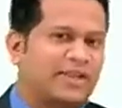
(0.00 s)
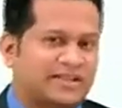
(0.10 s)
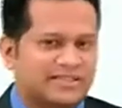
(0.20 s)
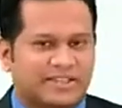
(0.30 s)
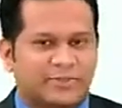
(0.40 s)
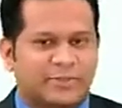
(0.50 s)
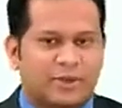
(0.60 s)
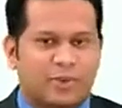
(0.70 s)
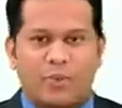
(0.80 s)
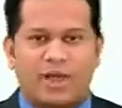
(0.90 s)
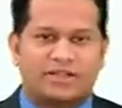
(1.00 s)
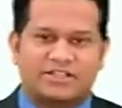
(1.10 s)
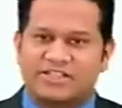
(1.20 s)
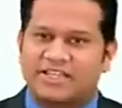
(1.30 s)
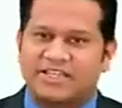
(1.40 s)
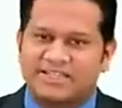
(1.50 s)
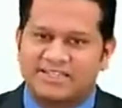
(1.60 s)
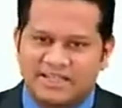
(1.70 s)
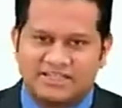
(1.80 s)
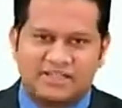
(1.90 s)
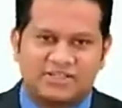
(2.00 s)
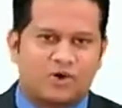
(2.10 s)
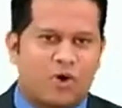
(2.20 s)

that is nothing but 1 degree Celsius,